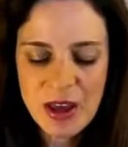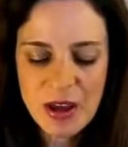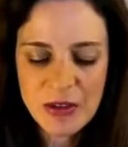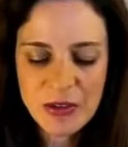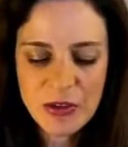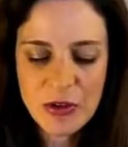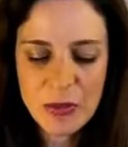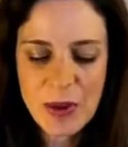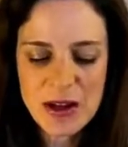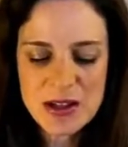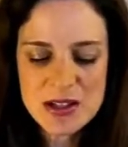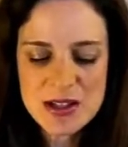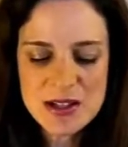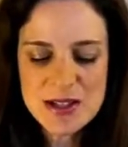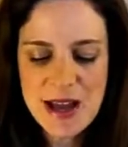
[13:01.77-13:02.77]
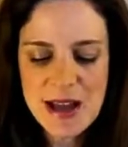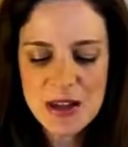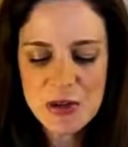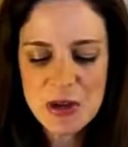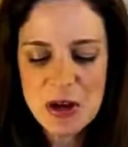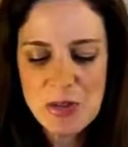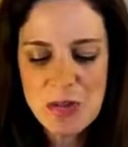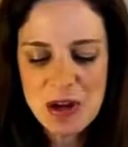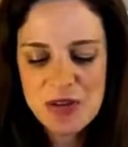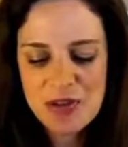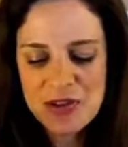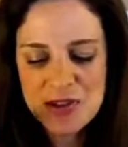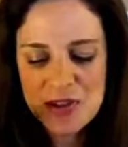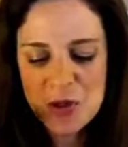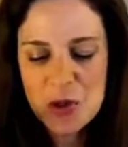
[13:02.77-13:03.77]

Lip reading: expect a salary and benefits